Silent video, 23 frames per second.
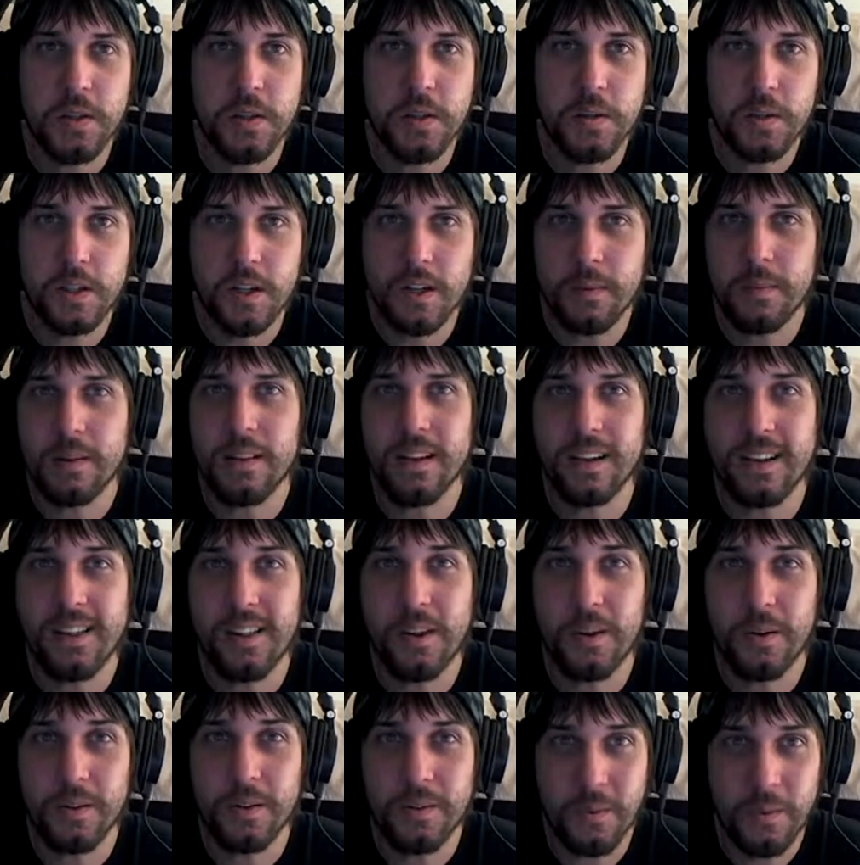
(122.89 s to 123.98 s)
you're going to be like,
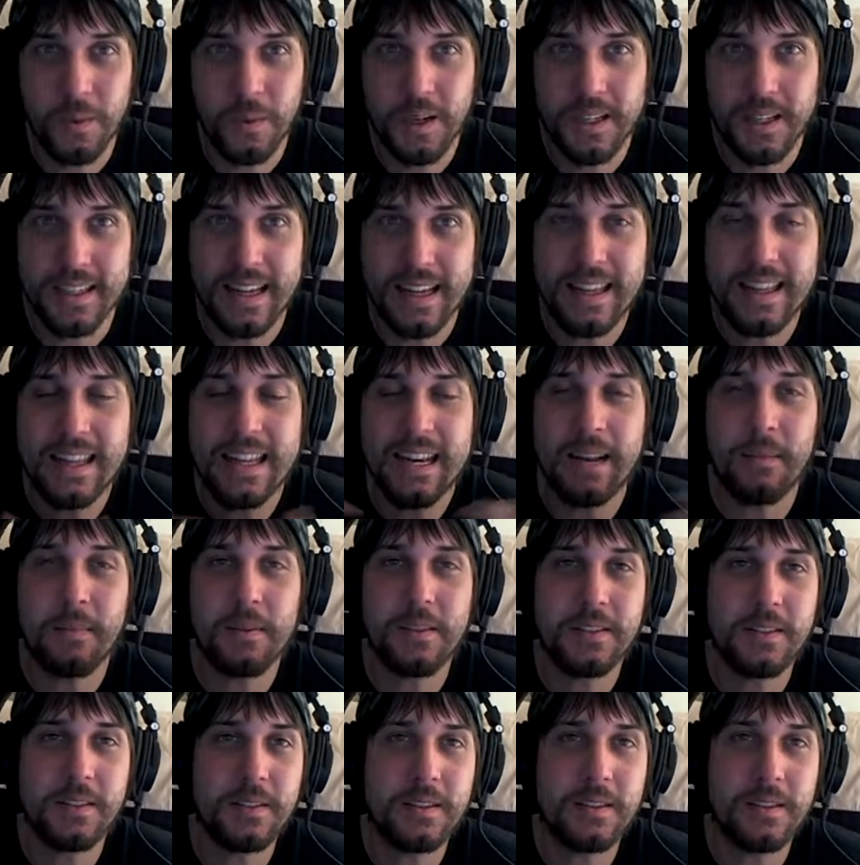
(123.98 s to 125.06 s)
lol's what? And then
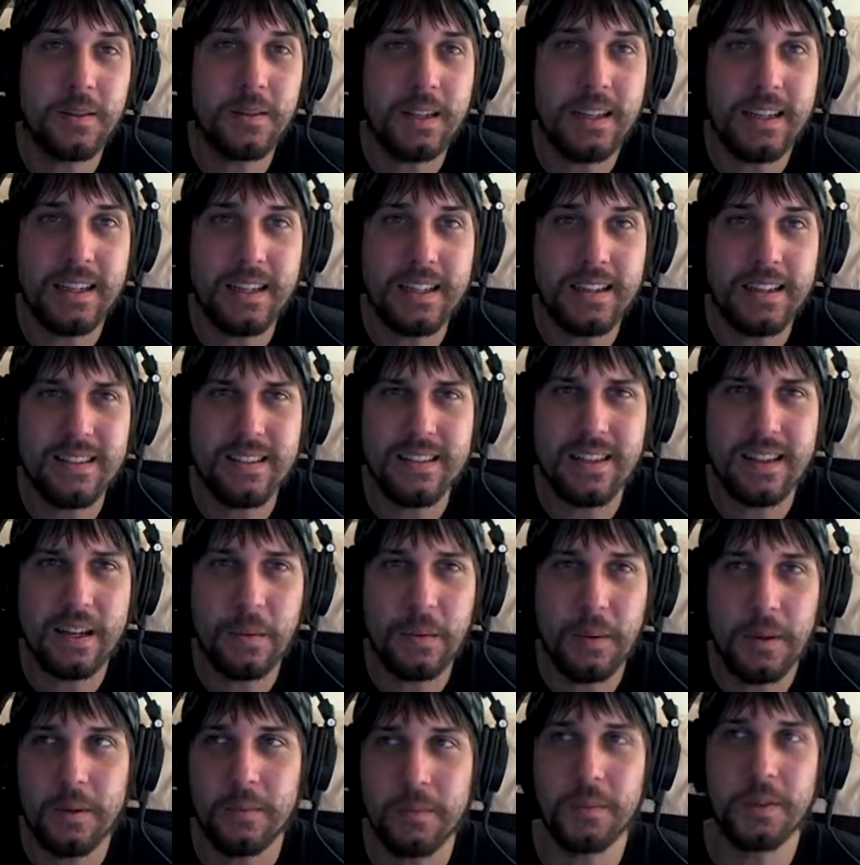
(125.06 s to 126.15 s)
episode 3 is like,
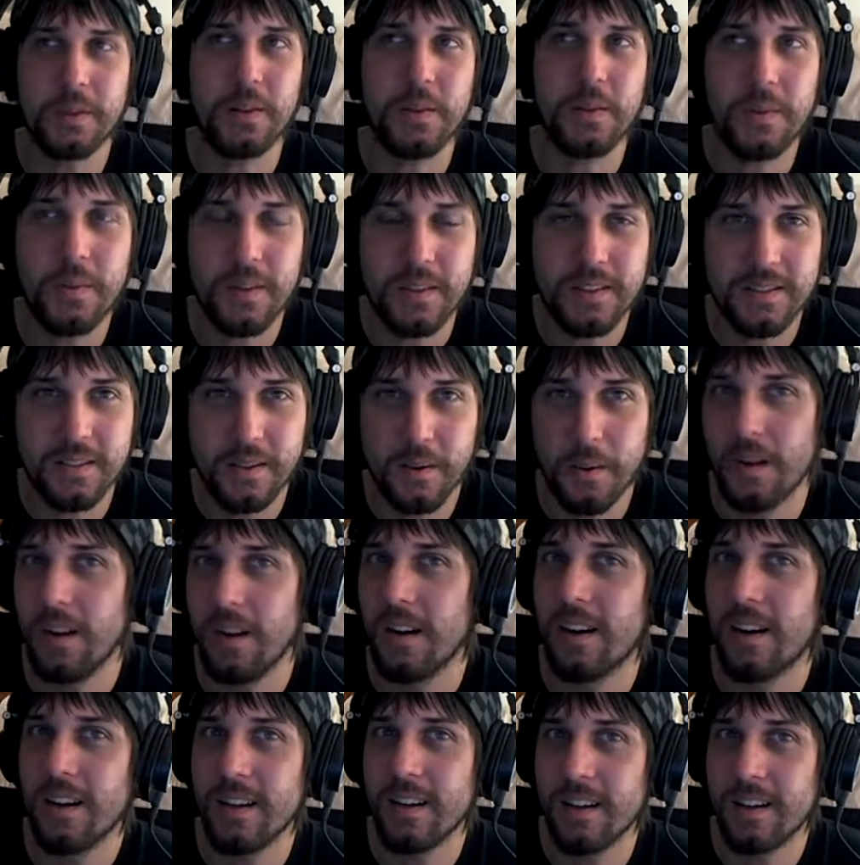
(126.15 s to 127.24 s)
wait, what the fuck's going
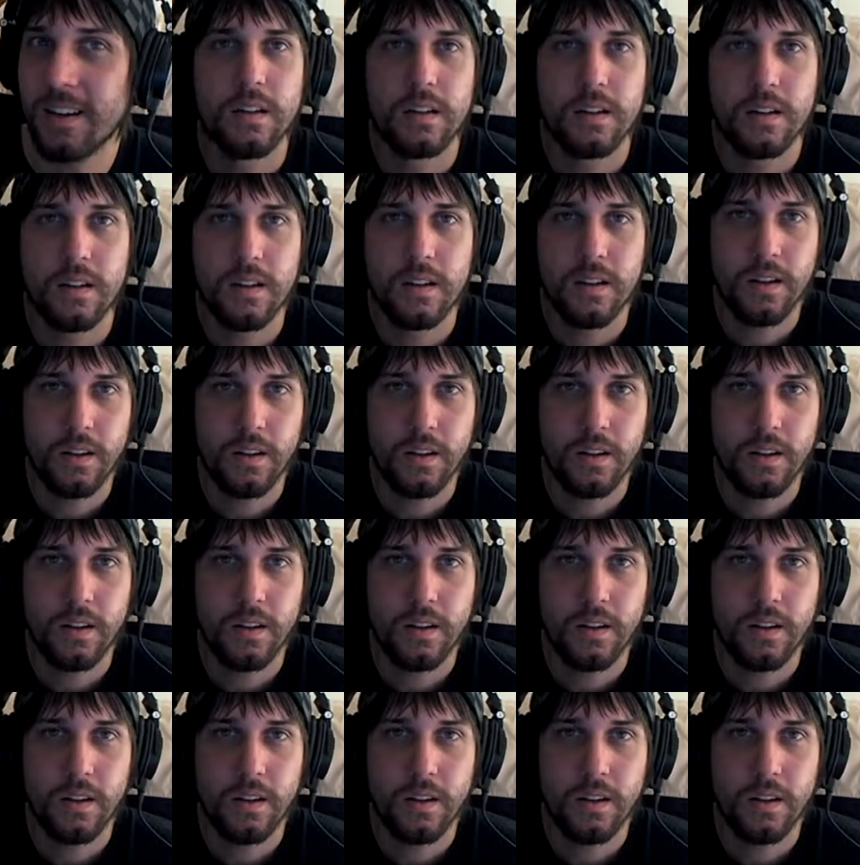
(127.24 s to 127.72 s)
on here?